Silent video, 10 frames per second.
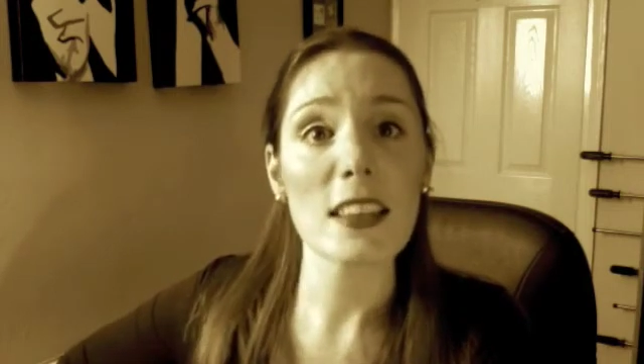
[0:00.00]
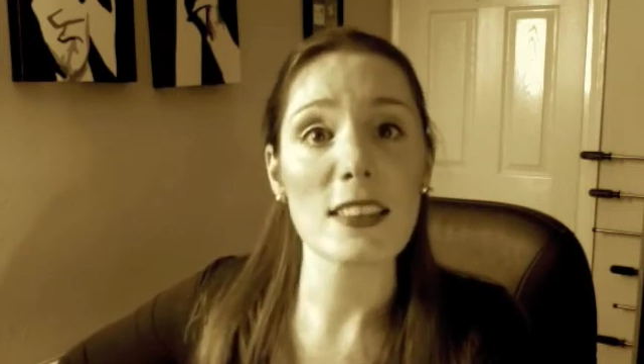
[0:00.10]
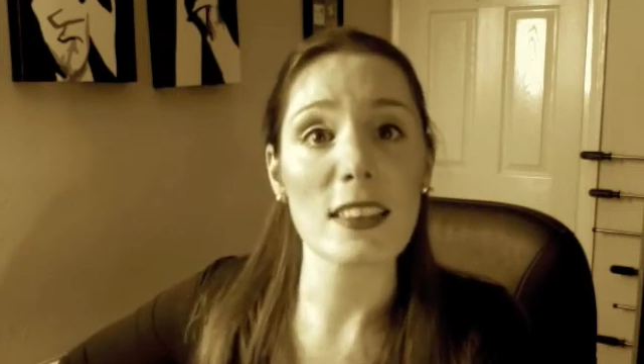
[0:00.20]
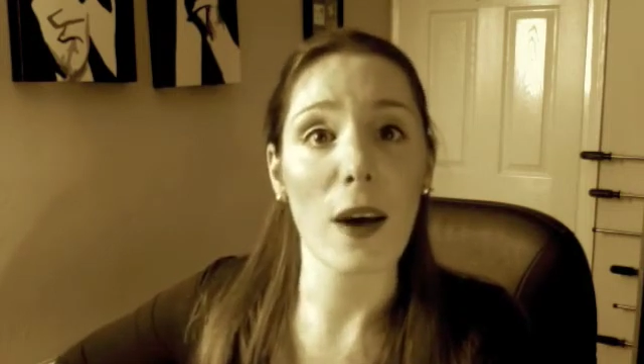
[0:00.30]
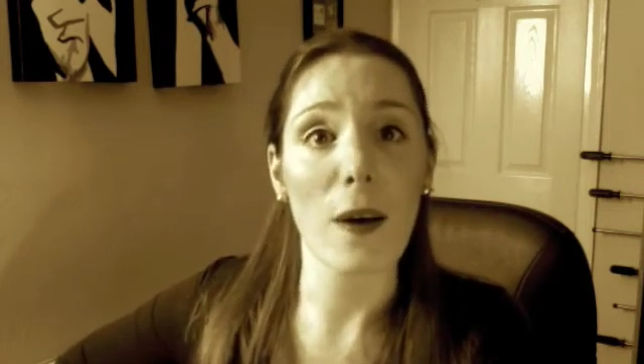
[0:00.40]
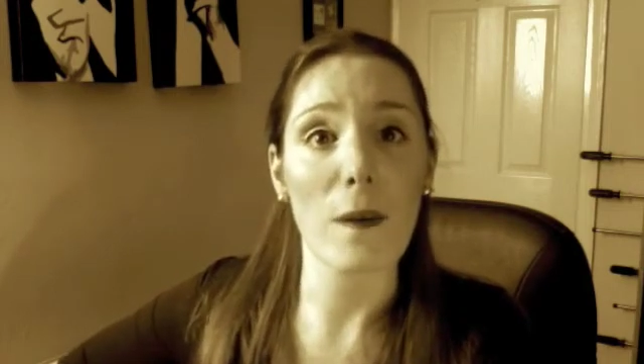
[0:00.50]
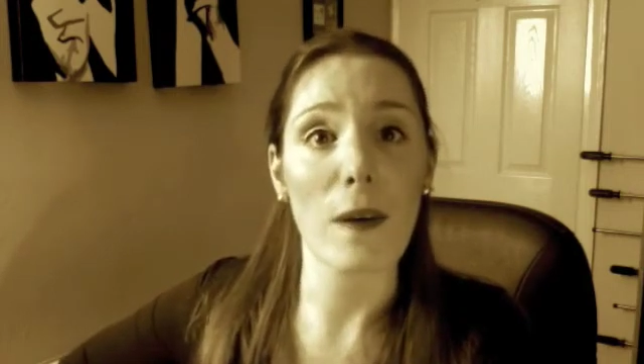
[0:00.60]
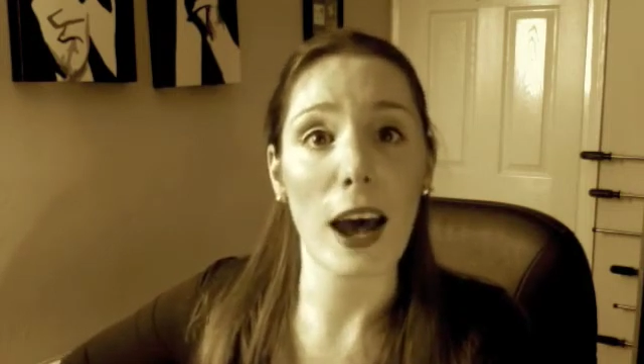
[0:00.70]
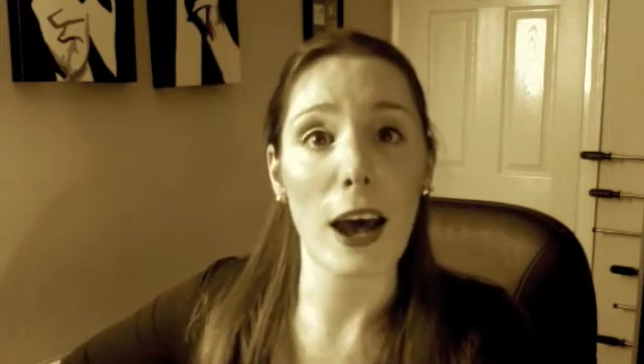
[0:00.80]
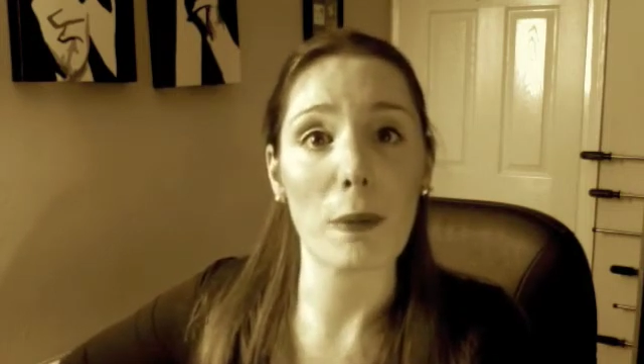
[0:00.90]
So
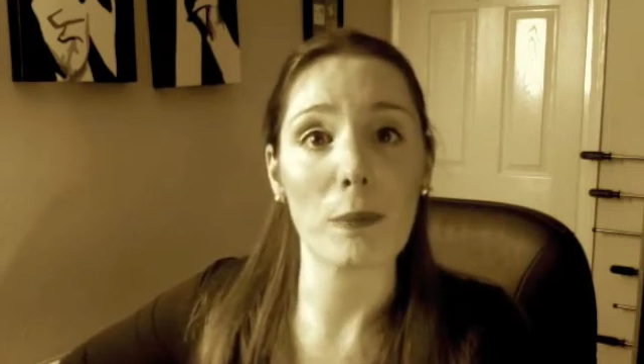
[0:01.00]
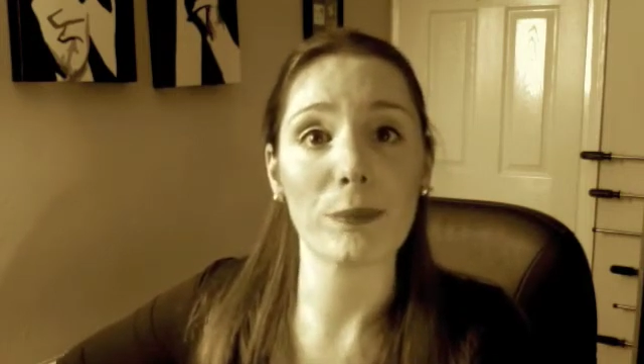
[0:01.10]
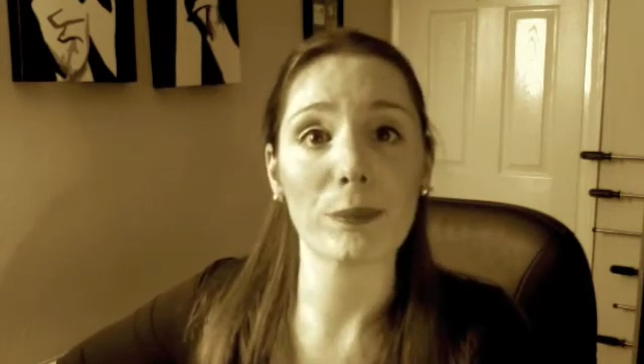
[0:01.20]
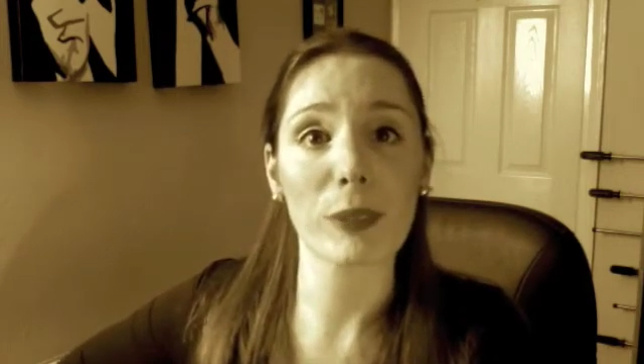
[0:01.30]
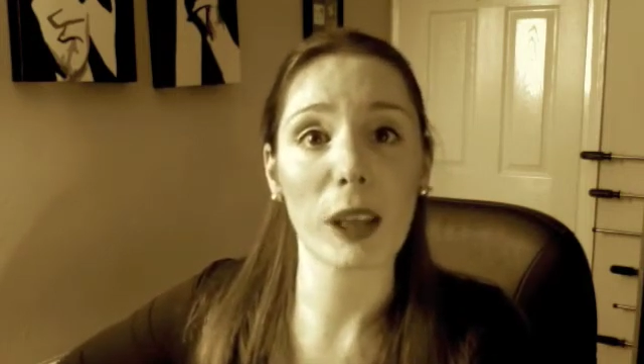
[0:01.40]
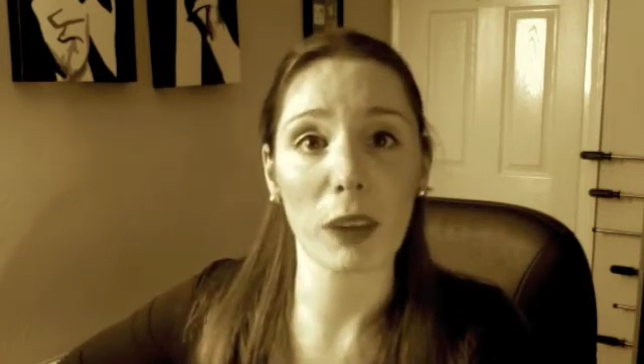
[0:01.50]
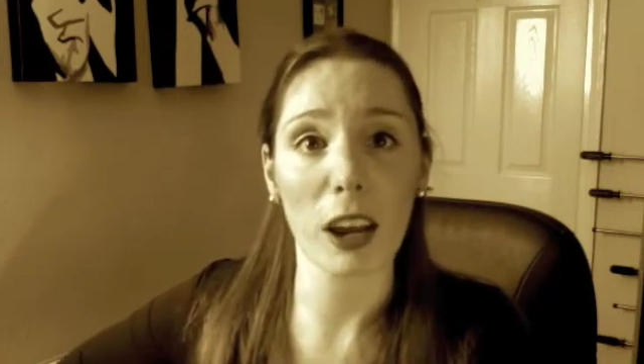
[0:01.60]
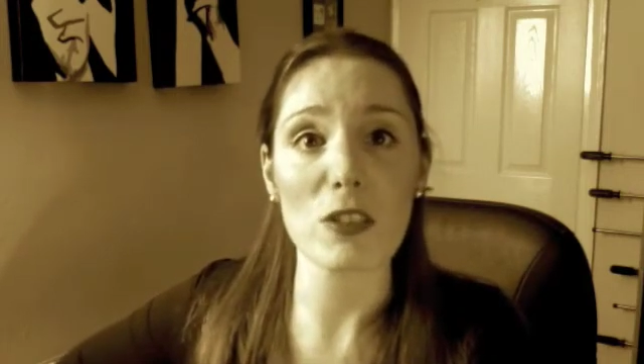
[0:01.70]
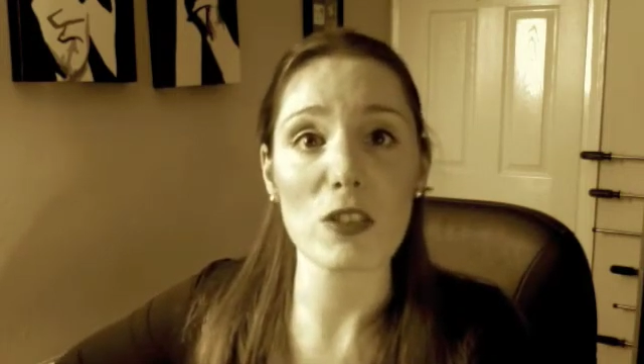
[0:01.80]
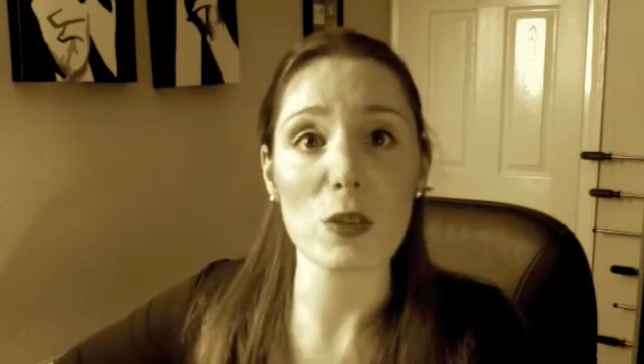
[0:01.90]
I'm
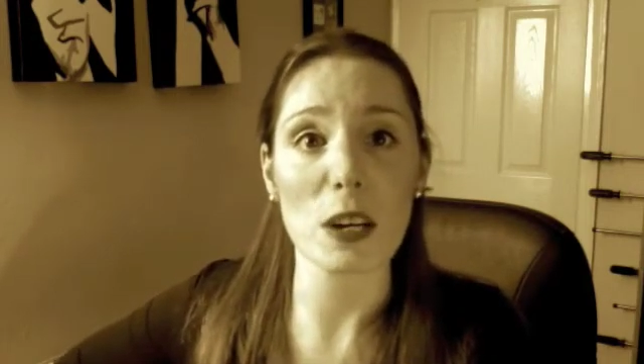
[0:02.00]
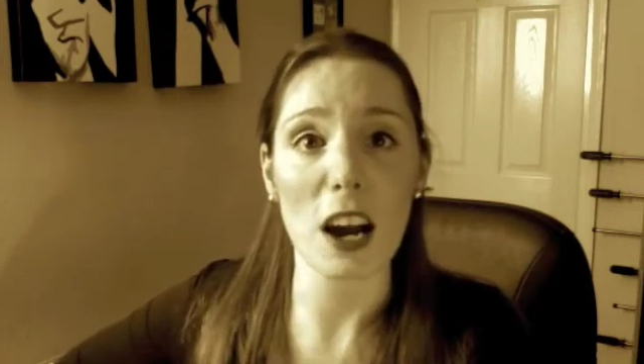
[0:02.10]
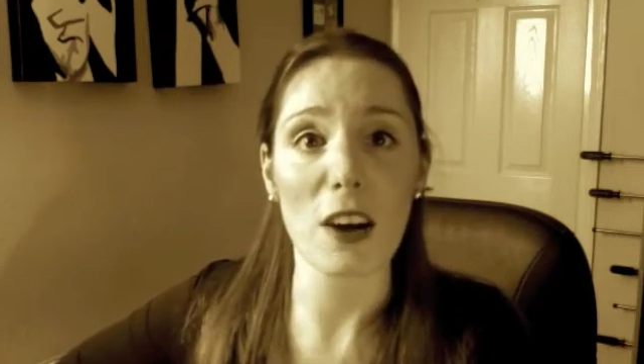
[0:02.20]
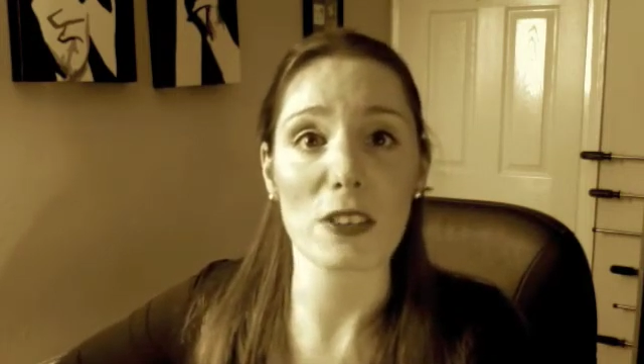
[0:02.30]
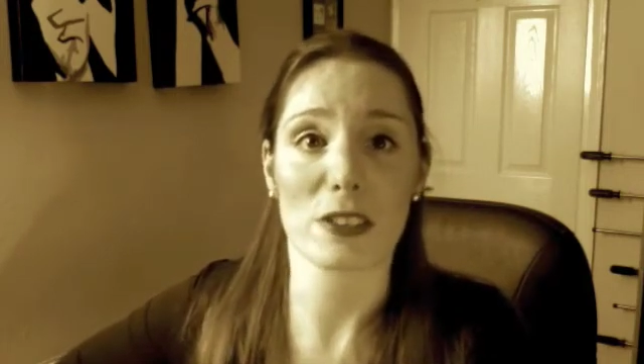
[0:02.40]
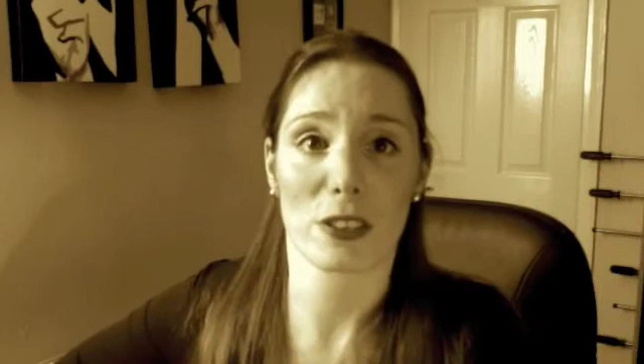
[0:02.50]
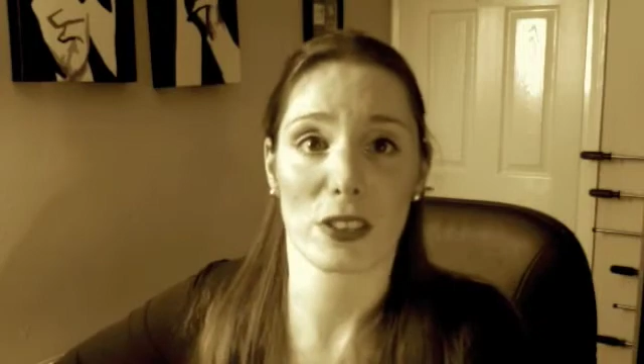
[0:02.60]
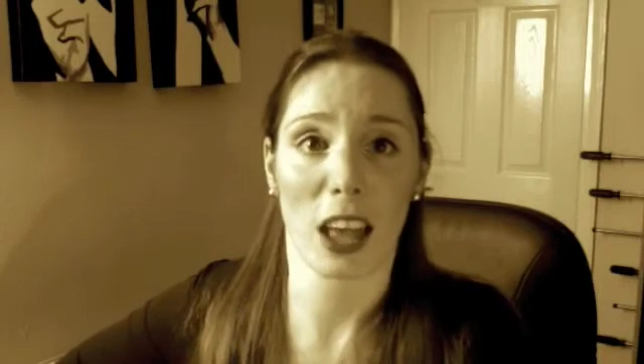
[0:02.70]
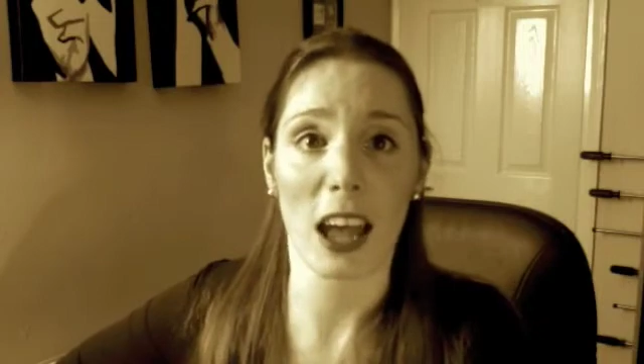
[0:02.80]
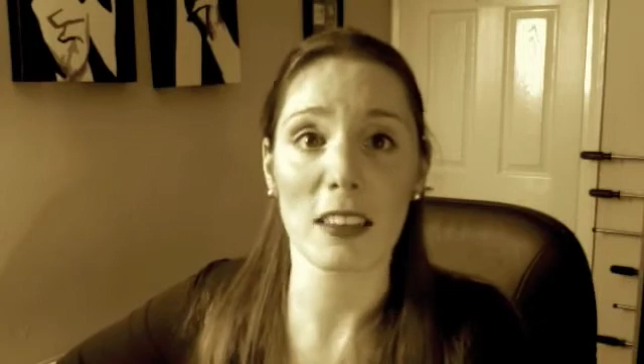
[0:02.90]
going to do a cast on
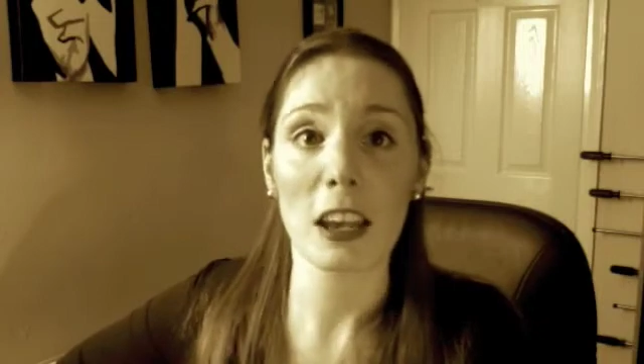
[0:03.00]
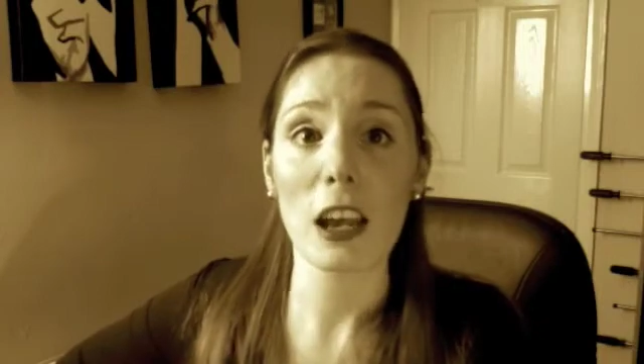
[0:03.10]
that.